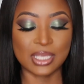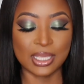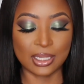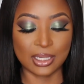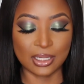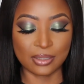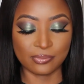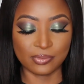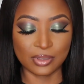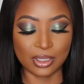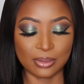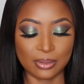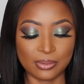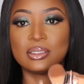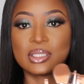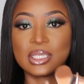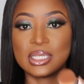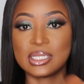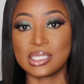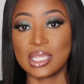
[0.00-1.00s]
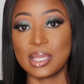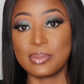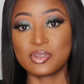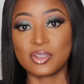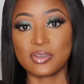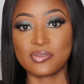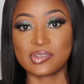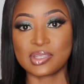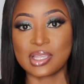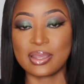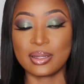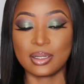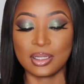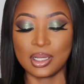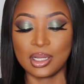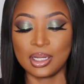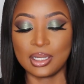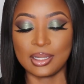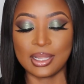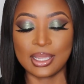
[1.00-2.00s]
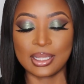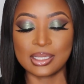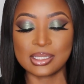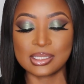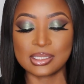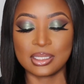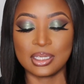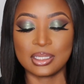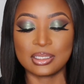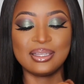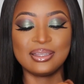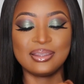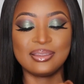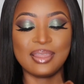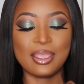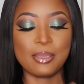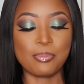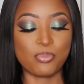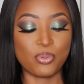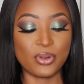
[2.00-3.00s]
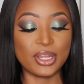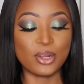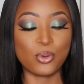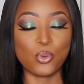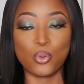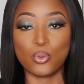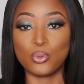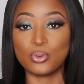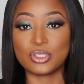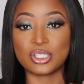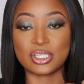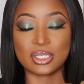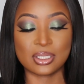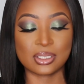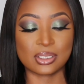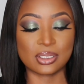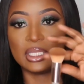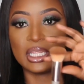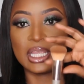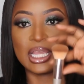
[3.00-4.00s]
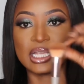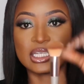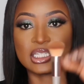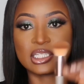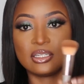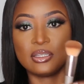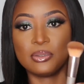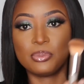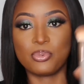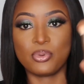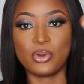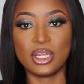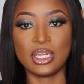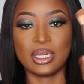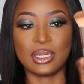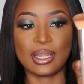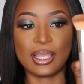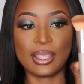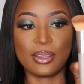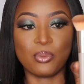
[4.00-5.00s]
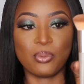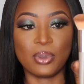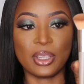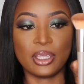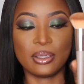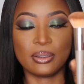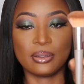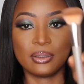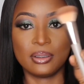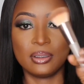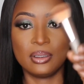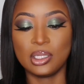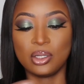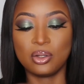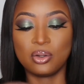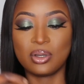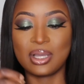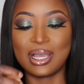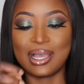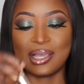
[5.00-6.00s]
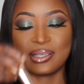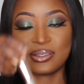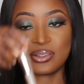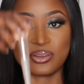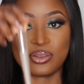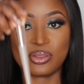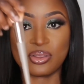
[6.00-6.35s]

I love that. In terms of style and color, like I said, they're pretty gorgeous. They're actually pretty lightweight. They're not as